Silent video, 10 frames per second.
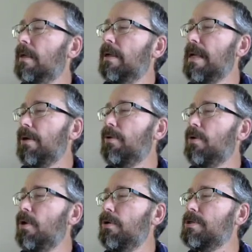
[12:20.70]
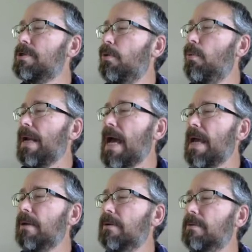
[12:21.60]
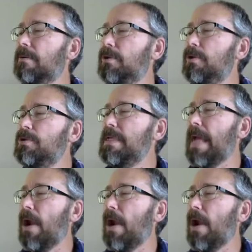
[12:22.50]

Now notice that when I use the